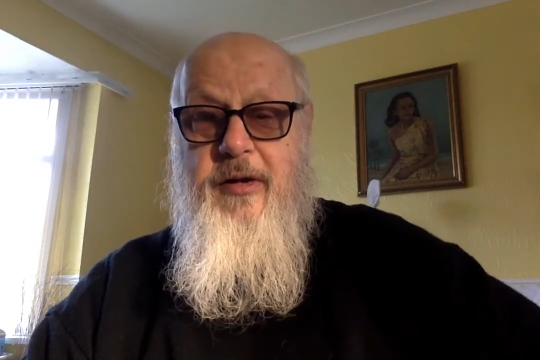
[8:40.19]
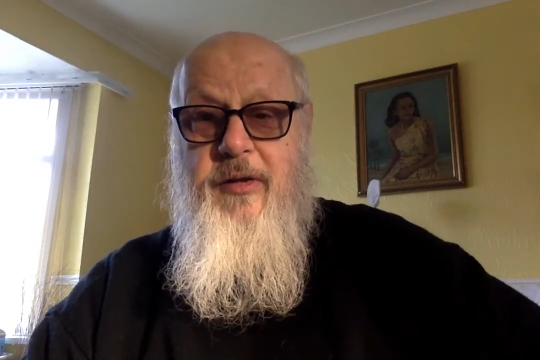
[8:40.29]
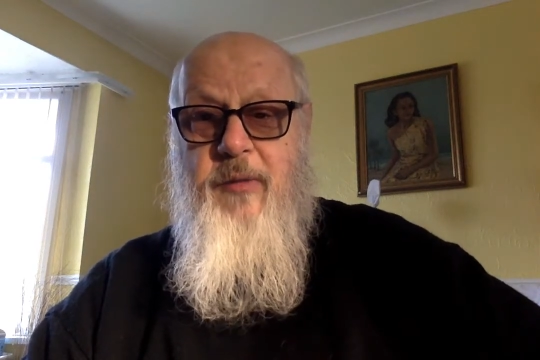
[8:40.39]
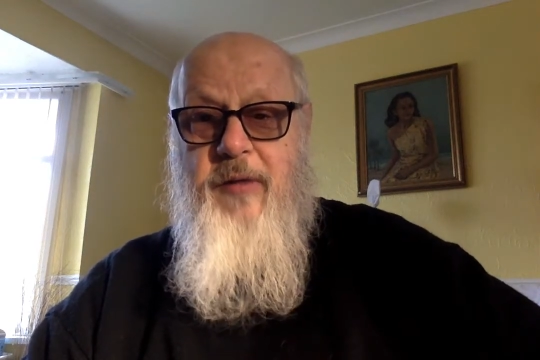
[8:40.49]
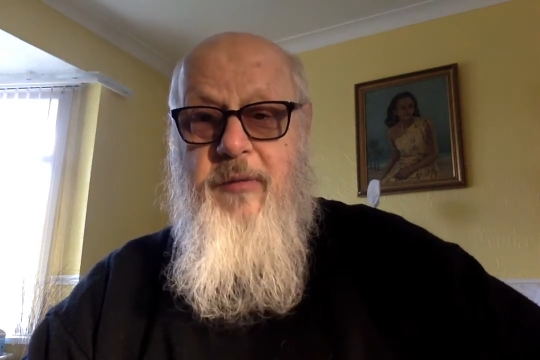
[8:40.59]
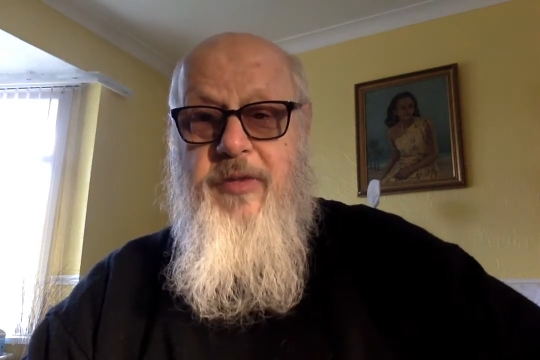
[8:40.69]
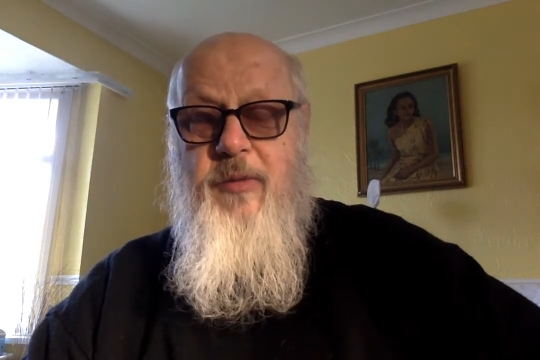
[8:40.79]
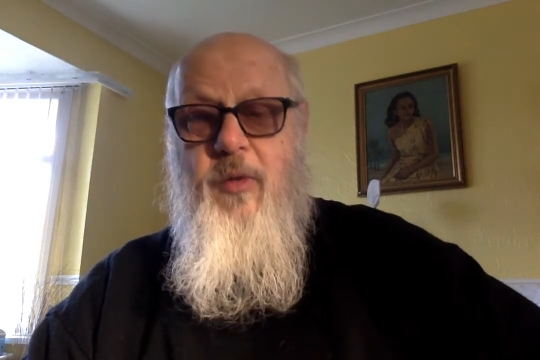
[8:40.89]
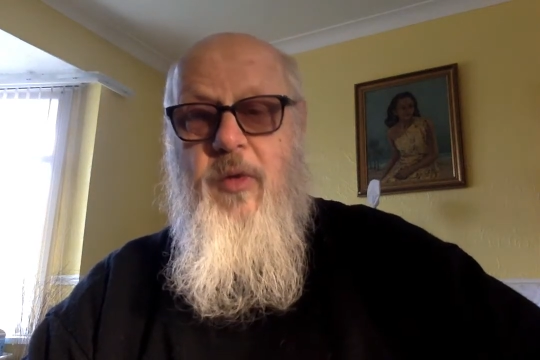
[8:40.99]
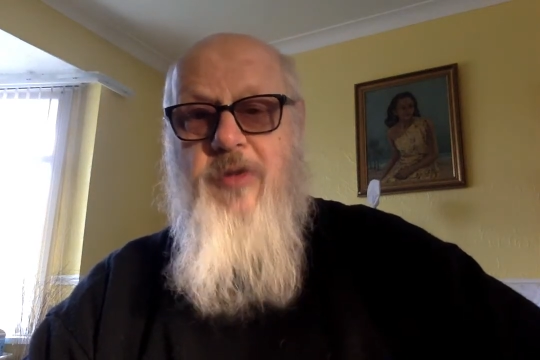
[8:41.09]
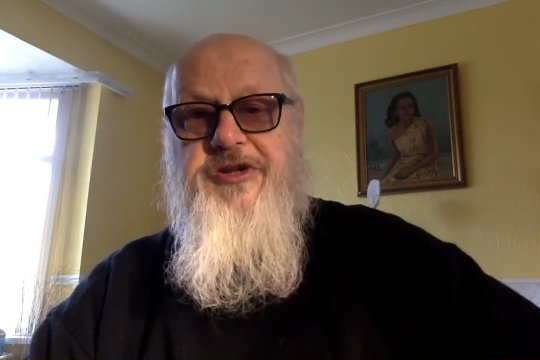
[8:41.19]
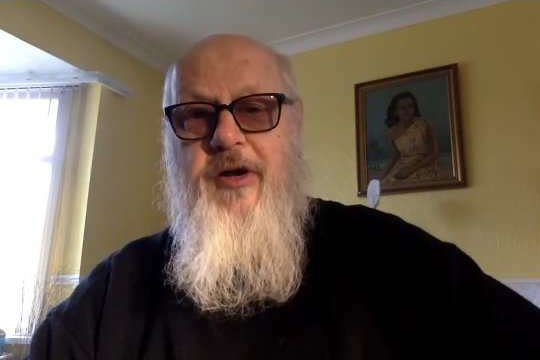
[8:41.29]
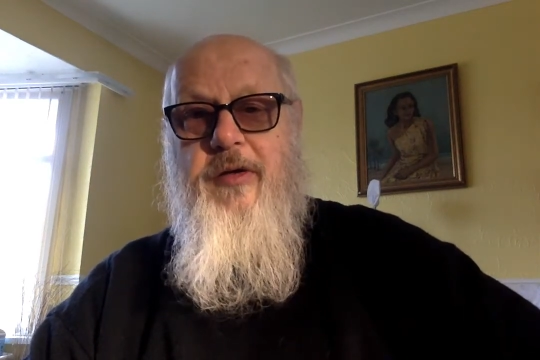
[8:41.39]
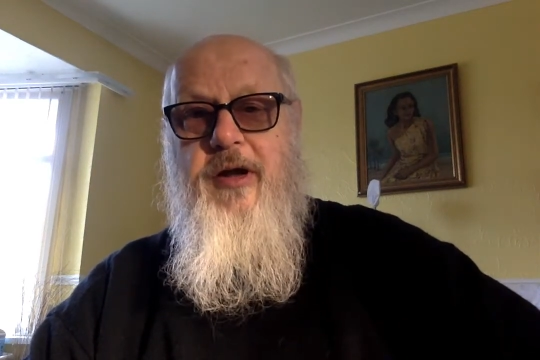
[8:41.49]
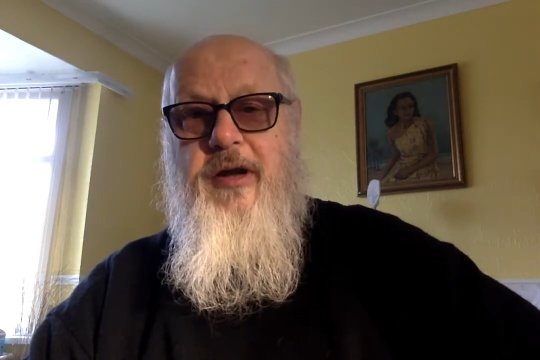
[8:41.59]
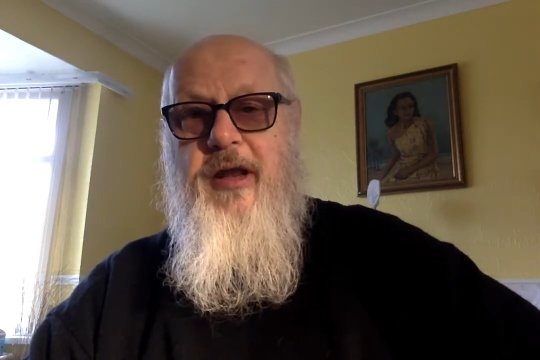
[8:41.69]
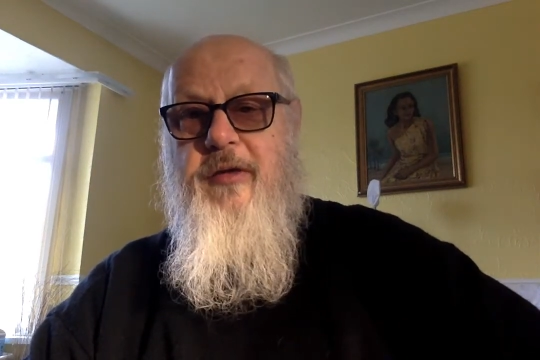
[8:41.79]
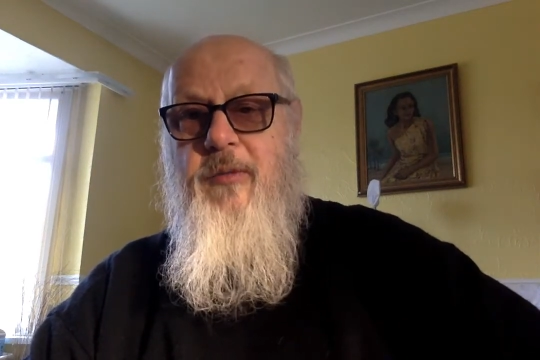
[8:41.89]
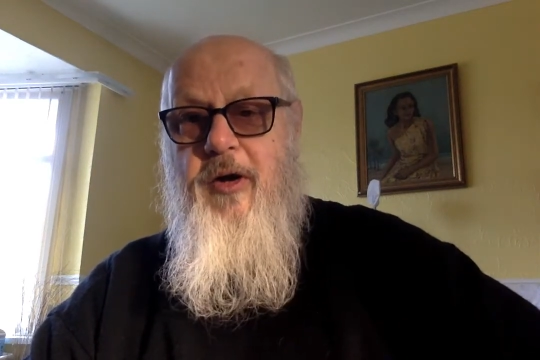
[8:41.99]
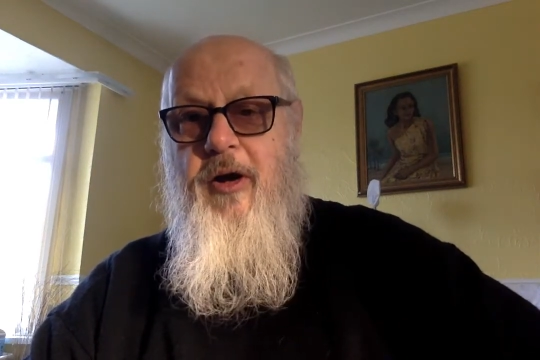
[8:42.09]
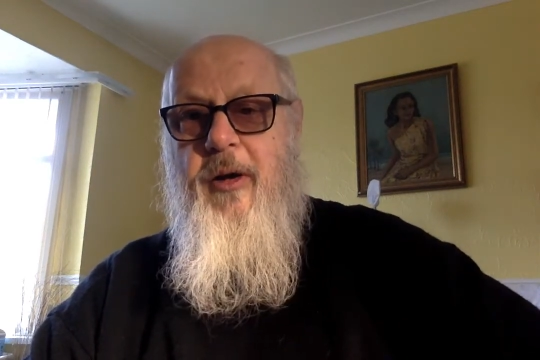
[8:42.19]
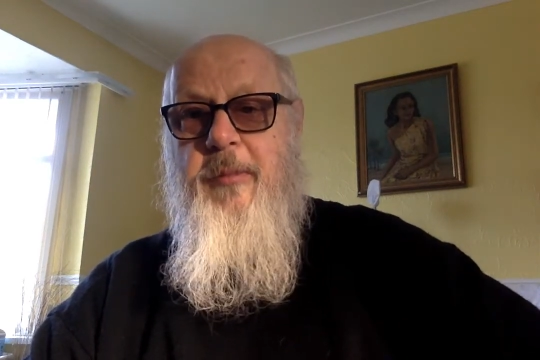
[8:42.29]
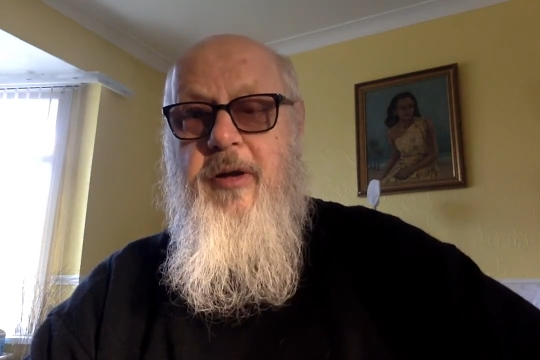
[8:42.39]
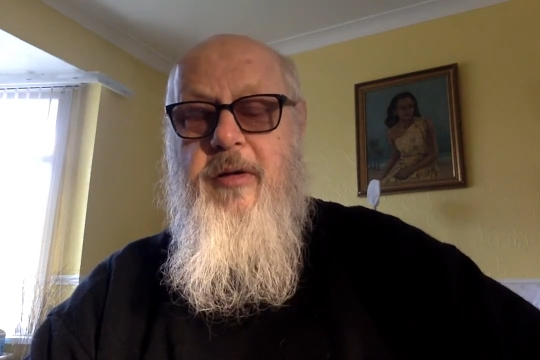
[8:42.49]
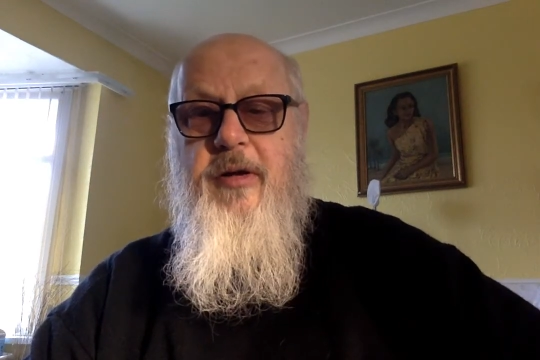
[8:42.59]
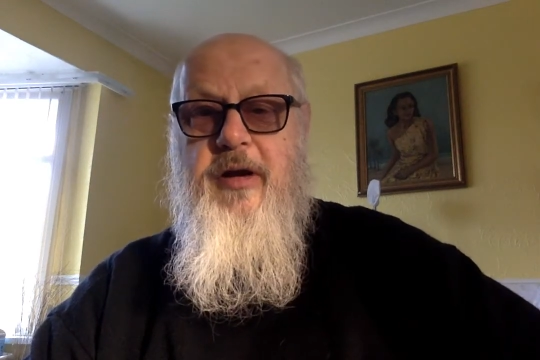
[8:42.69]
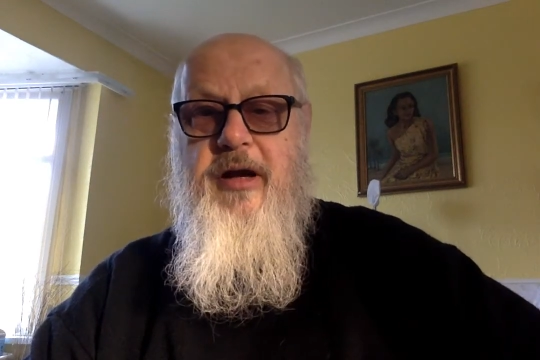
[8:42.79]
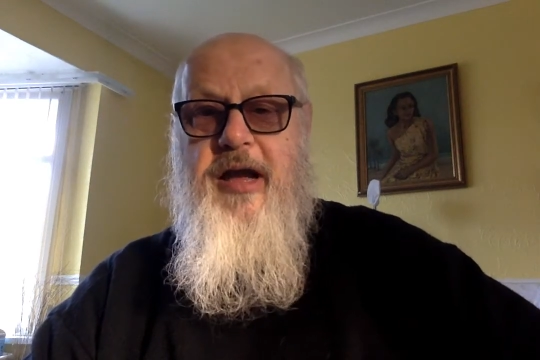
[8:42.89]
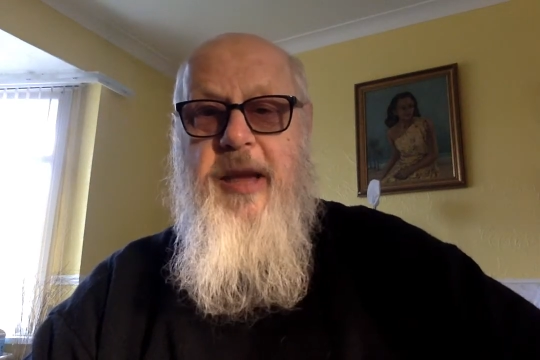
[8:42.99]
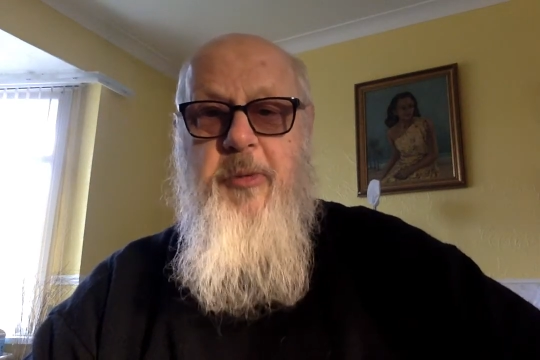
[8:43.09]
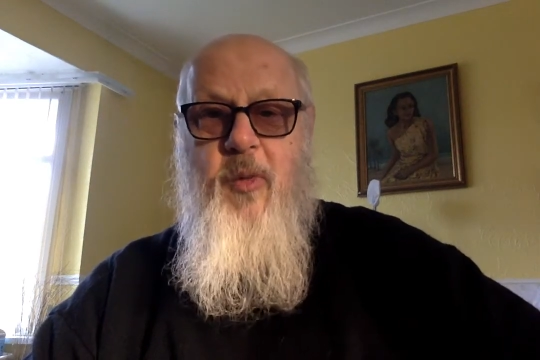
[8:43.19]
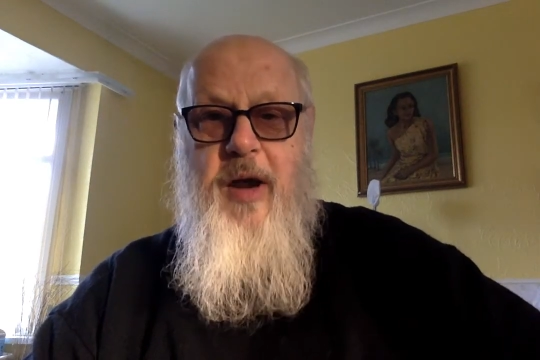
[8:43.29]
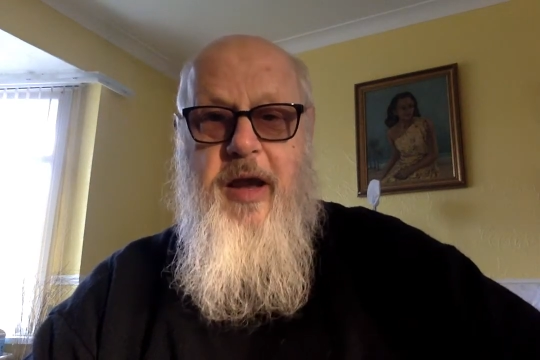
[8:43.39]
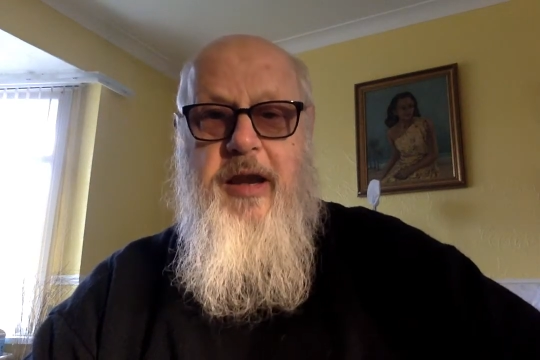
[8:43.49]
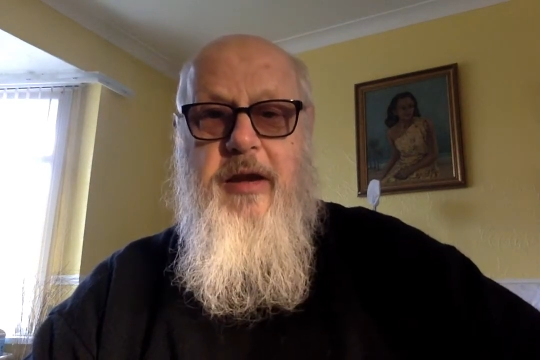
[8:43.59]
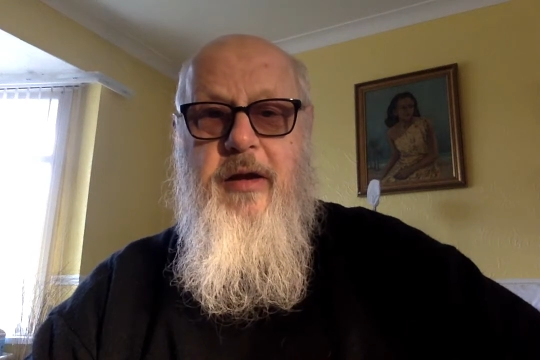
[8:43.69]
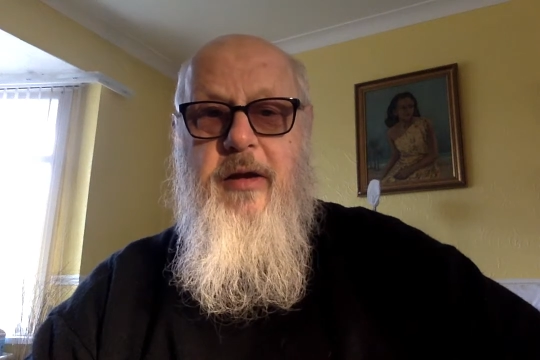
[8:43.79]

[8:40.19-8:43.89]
the one with the warts on, another worm came away